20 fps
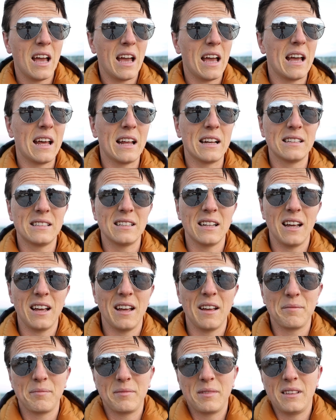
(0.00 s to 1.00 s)
and
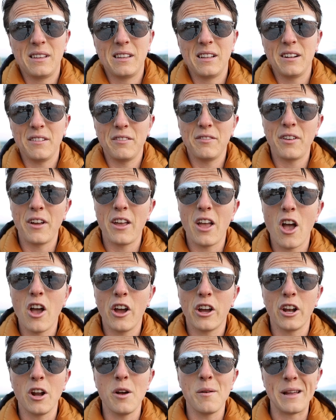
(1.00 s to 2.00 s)
they're not very
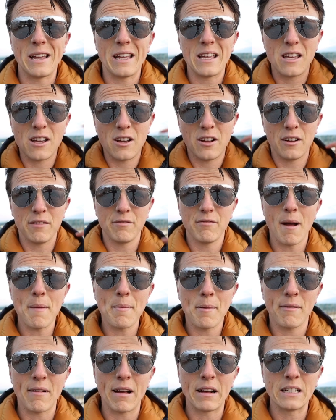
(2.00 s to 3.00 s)
ergonomic. You kind of
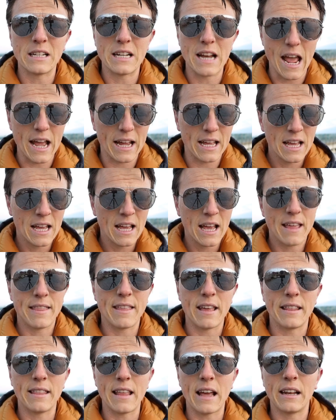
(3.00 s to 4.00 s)
wrap it around your neck
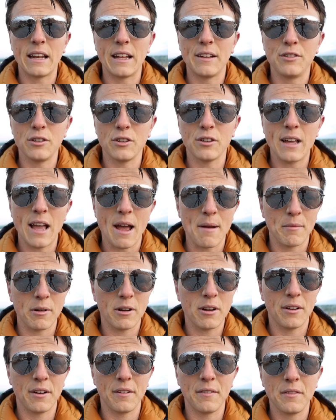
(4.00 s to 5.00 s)
and then that leaves your
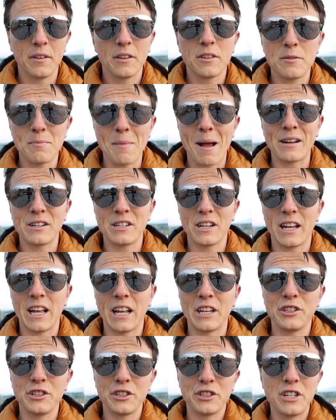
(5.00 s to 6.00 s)
camera kind of smashing
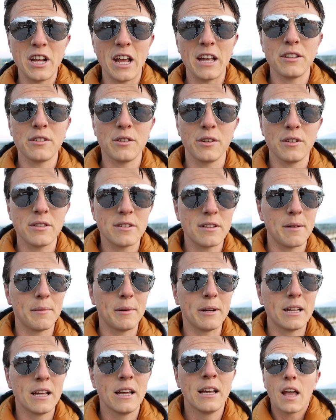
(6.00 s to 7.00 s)
against your chest or your
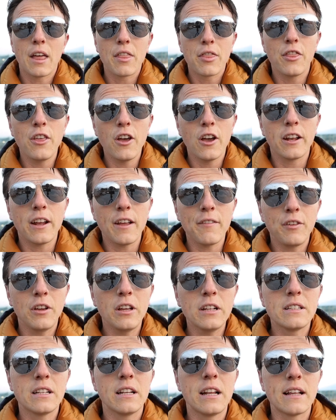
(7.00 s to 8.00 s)
stomach. And third, if
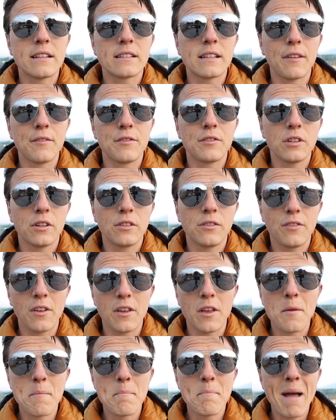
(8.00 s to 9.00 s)
you're into landscape
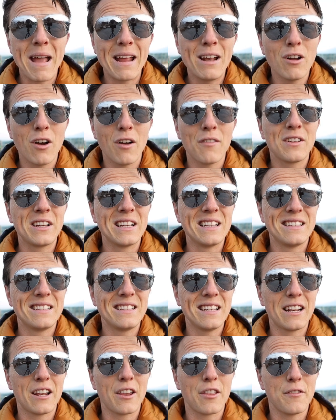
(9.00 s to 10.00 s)
photography, you may not have
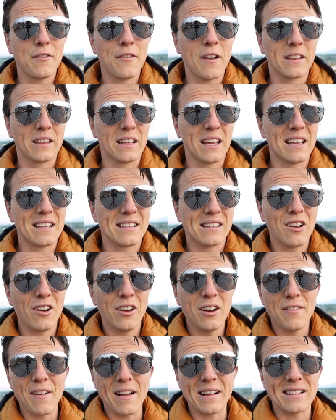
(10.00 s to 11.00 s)
considered the fact that it's
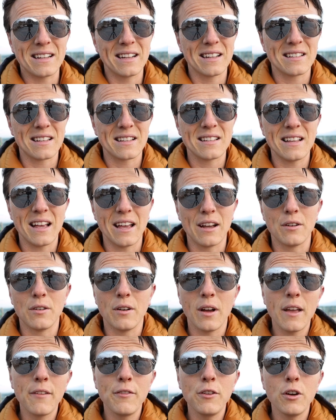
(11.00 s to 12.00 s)
kind of acting as a
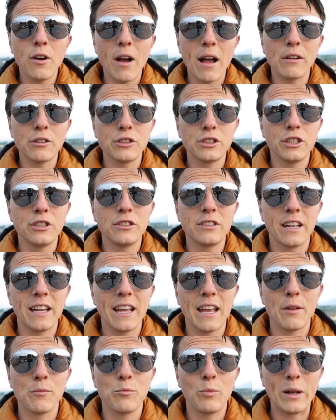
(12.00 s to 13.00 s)
sail. If you're out
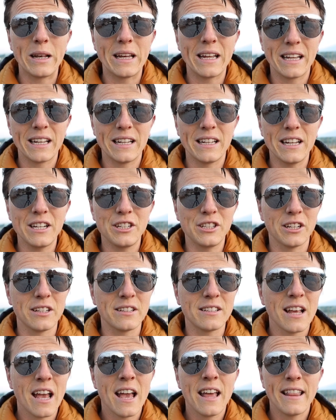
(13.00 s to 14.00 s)
shooting in windy
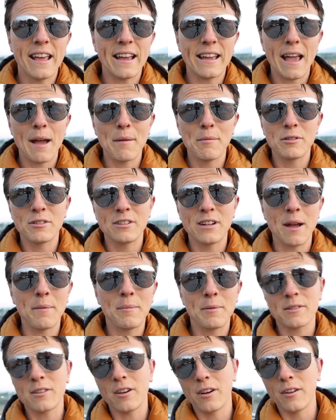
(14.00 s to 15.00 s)
conditions, that camera
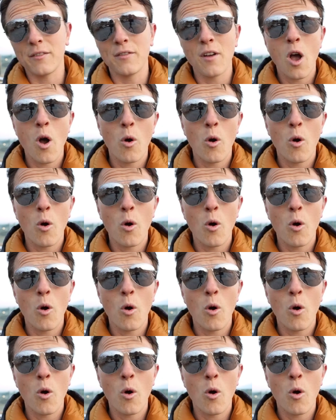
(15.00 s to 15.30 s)
strap is kind of